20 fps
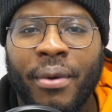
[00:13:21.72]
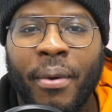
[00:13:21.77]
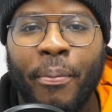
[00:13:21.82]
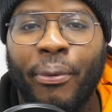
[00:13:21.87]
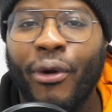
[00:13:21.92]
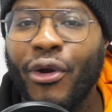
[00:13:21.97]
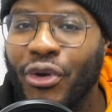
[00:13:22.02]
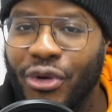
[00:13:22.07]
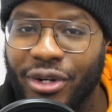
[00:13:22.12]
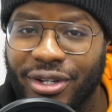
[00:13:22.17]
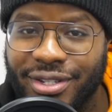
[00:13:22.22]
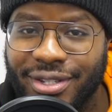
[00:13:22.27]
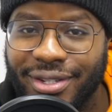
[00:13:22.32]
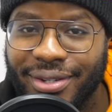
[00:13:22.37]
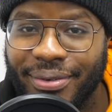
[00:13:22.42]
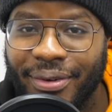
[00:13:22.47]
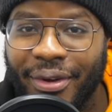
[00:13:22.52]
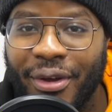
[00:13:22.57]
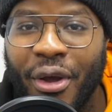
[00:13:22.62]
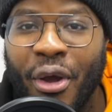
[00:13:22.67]
Product.
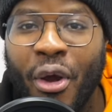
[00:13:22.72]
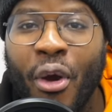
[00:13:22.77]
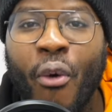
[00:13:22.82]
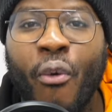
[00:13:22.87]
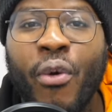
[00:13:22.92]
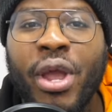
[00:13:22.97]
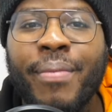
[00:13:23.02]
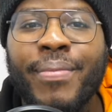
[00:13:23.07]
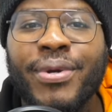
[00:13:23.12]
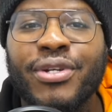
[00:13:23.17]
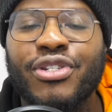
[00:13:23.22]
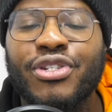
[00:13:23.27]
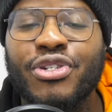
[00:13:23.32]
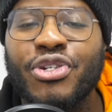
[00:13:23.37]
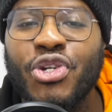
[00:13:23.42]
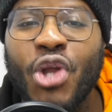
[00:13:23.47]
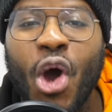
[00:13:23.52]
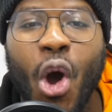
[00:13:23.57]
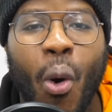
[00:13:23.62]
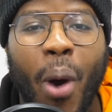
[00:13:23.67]
We must
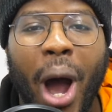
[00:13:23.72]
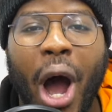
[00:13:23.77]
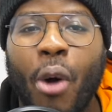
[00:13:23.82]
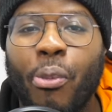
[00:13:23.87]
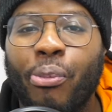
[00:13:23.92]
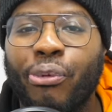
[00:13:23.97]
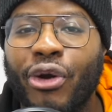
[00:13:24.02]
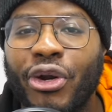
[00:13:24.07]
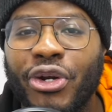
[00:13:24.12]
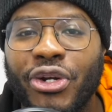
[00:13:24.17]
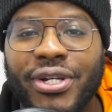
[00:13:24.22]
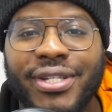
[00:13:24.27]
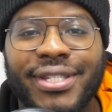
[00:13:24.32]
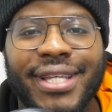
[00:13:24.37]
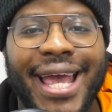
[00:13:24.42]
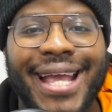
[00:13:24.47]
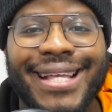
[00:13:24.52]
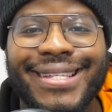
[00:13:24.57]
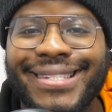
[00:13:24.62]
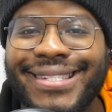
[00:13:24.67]
know our products
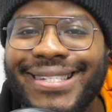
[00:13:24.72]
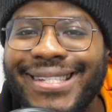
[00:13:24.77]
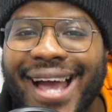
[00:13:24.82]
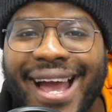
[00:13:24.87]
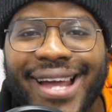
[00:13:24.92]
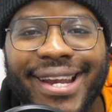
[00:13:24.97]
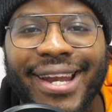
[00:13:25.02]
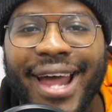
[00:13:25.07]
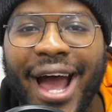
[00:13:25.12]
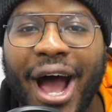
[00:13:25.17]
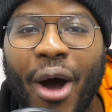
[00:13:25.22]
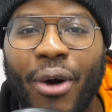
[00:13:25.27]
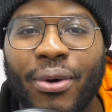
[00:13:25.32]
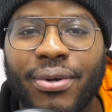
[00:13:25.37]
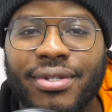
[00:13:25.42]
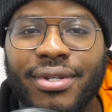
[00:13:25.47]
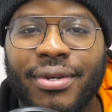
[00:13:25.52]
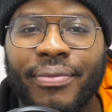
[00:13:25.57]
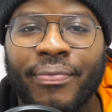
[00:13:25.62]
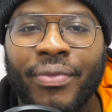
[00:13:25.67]
inside and
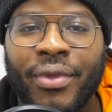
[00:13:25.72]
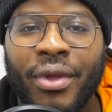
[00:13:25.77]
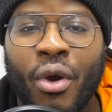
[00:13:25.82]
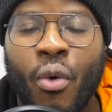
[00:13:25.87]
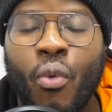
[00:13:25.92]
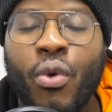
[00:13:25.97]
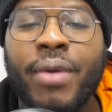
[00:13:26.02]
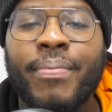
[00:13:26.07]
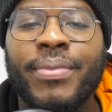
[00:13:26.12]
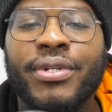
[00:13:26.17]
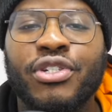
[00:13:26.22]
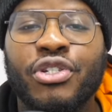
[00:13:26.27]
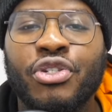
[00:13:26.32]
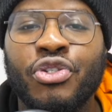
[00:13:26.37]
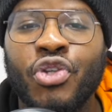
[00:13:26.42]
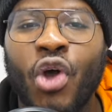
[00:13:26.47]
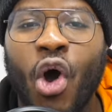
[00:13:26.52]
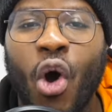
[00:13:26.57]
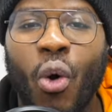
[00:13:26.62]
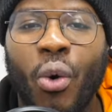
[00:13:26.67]
out. We must
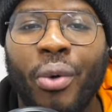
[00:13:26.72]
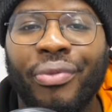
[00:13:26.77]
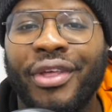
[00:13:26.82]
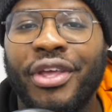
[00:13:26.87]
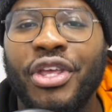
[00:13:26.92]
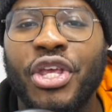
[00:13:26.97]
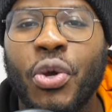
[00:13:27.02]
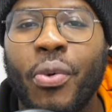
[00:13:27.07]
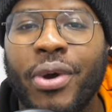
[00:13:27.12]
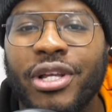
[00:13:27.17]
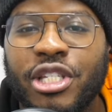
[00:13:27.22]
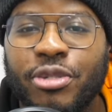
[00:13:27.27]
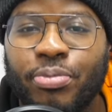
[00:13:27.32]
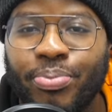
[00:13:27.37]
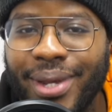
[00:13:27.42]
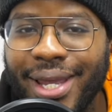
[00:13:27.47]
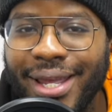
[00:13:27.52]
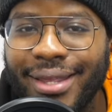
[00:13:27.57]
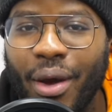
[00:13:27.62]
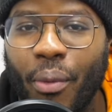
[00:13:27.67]
know the
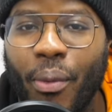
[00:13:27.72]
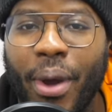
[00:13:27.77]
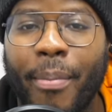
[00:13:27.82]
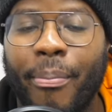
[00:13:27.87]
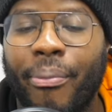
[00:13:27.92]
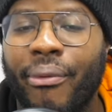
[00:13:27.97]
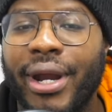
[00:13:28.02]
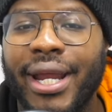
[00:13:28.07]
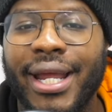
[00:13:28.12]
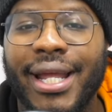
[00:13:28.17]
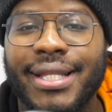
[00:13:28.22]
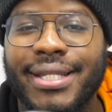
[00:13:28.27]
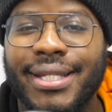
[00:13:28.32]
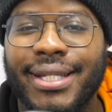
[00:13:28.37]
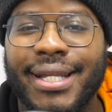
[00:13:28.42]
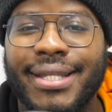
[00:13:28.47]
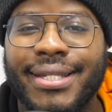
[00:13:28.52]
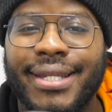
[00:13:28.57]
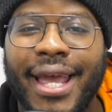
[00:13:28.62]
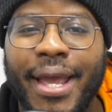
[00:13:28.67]
USP that we're bringing to the
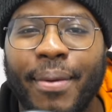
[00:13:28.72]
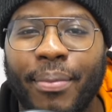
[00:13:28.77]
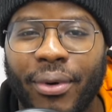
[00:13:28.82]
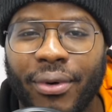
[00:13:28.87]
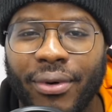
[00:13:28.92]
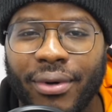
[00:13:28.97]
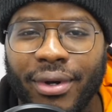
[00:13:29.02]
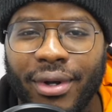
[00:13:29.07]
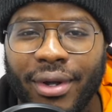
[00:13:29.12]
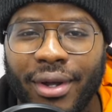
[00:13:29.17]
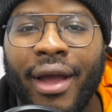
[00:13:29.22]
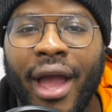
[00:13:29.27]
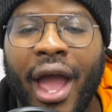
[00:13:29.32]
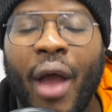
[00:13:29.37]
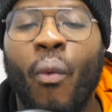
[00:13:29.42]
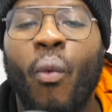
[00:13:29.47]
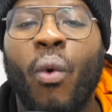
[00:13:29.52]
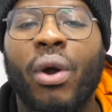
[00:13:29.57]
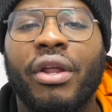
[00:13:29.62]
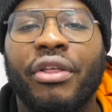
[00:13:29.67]
table
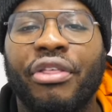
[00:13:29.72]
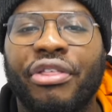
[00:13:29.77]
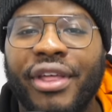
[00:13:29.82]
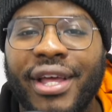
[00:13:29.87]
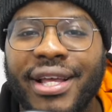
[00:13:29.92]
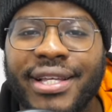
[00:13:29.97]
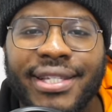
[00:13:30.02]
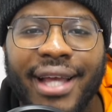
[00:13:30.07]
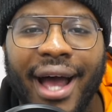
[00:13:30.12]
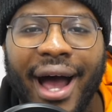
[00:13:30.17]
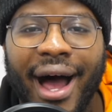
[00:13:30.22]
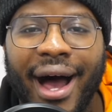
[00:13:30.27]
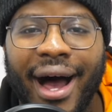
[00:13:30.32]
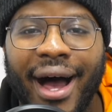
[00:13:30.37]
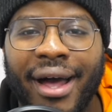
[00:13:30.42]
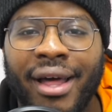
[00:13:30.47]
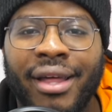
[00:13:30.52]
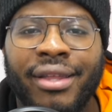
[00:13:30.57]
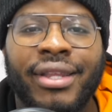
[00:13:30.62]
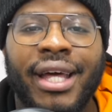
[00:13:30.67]
and what the things
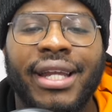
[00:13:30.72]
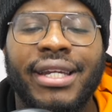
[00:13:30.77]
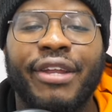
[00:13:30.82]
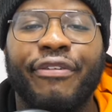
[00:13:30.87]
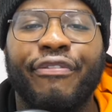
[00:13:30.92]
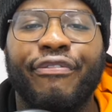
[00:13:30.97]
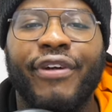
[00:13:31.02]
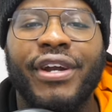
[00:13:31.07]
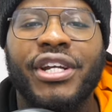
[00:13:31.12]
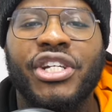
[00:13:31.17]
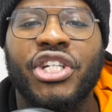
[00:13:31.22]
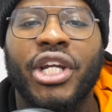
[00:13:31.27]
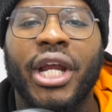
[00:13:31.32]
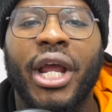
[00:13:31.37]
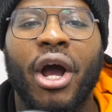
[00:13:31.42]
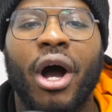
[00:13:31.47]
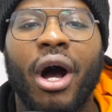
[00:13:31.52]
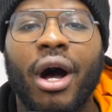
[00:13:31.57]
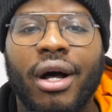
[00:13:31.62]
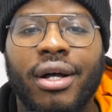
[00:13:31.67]
are that differentiate
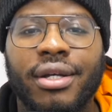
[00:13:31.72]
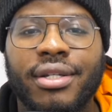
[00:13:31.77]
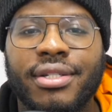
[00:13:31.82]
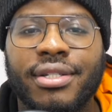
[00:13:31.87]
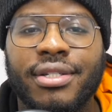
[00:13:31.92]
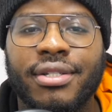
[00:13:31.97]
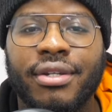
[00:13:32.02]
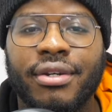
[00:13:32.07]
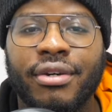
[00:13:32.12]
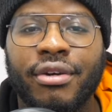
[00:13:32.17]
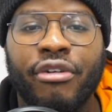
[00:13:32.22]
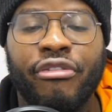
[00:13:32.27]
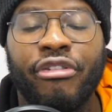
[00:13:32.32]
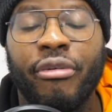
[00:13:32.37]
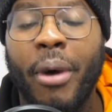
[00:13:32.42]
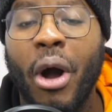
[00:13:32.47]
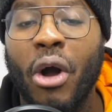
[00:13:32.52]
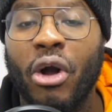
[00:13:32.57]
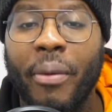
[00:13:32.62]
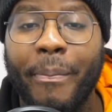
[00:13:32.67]
us from
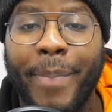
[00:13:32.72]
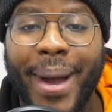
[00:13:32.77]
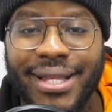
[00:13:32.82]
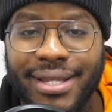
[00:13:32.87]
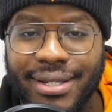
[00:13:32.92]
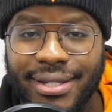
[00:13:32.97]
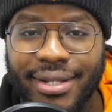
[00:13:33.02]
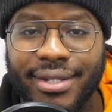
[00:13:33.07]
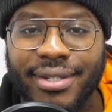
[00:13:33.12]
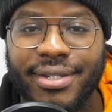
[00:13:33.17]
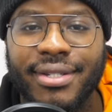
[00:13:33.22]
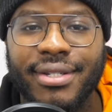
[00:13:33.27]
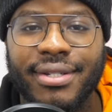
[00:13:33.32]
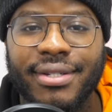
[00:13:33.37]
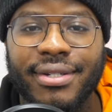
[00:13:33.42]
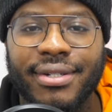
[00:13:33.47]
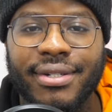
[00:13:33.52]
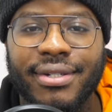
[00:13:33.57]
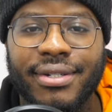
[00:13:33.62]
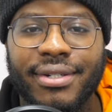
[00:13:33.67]
our competitors
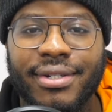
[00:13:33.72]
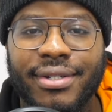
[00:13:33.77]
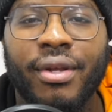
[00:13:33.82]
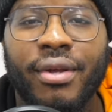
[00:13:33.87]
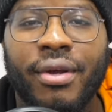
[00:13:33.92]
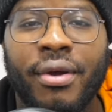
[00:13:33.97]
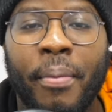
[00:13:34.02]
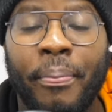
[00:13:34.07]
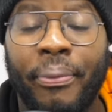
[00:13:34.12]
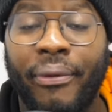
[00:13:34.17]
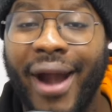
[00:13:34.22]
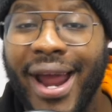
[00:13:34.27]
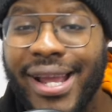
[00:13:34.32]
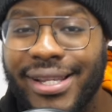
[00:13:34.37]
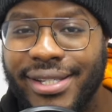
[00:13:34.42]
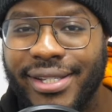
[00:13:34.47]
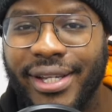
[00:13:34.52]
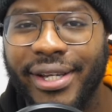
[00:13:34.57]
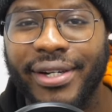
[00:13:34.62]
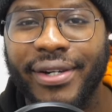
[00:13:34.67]

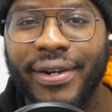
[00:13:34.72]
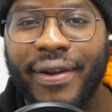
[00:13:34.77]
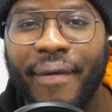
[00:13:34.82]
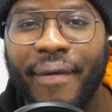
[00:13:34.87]
pricing.